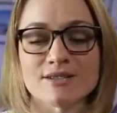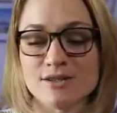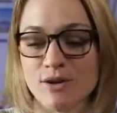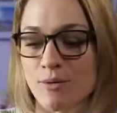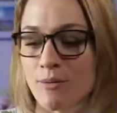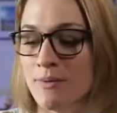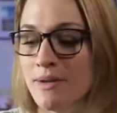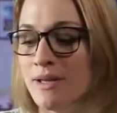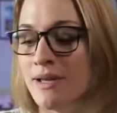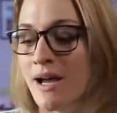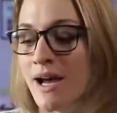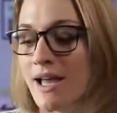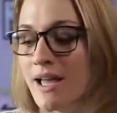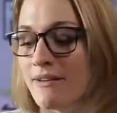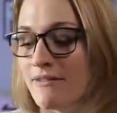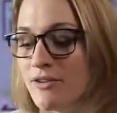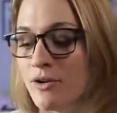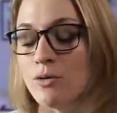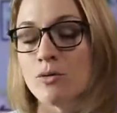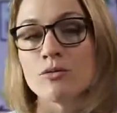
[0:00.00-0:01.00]
So
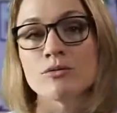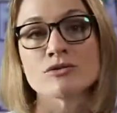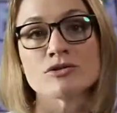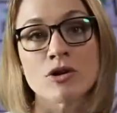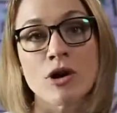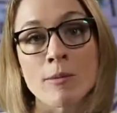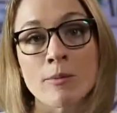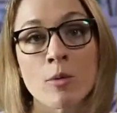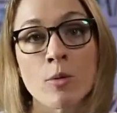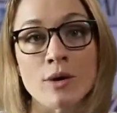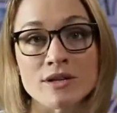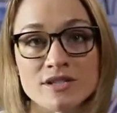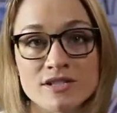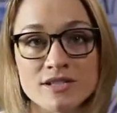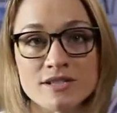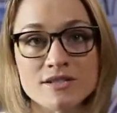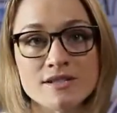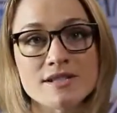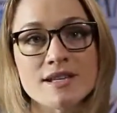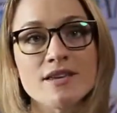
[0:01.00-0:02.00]
if you drop
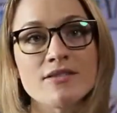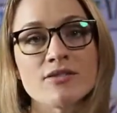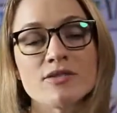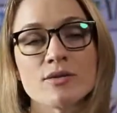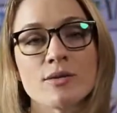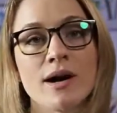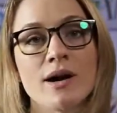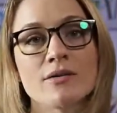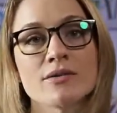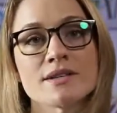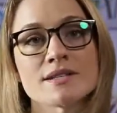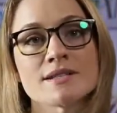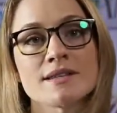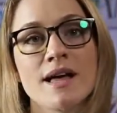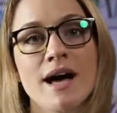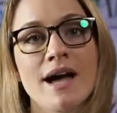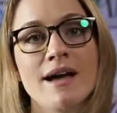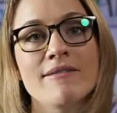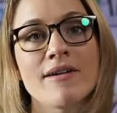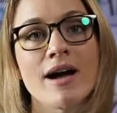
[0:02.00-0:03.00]
questions in throughout this
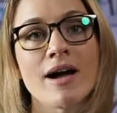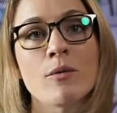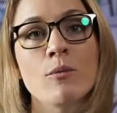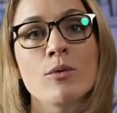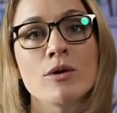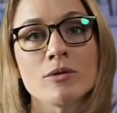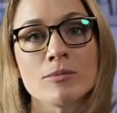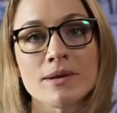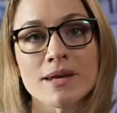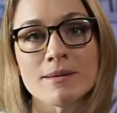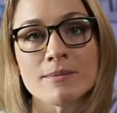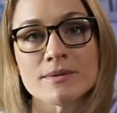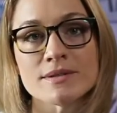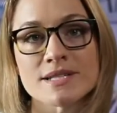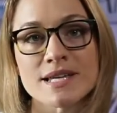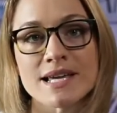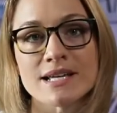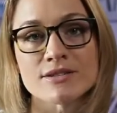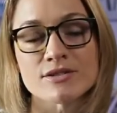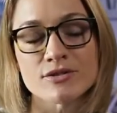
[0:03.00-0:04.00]
live, I will be able
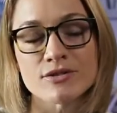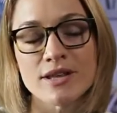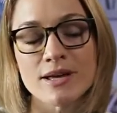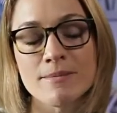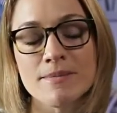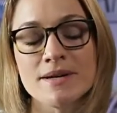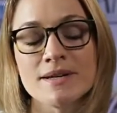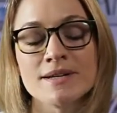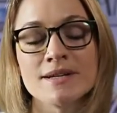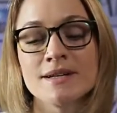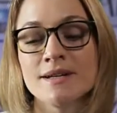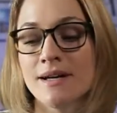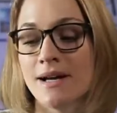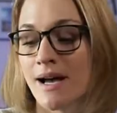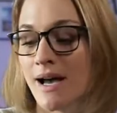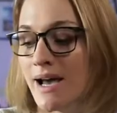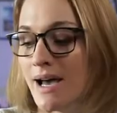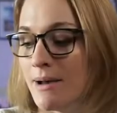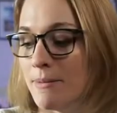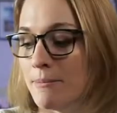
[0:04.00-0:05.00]
to answer them,
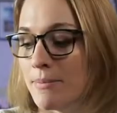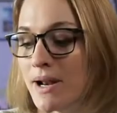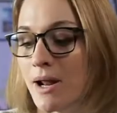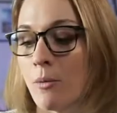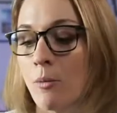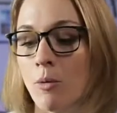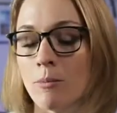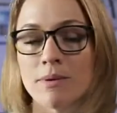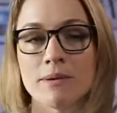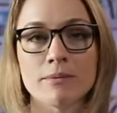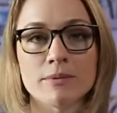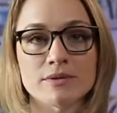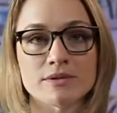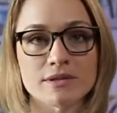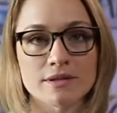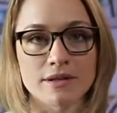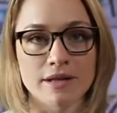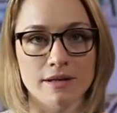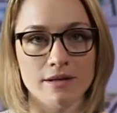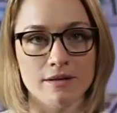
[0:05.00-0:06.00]
but I won't be able to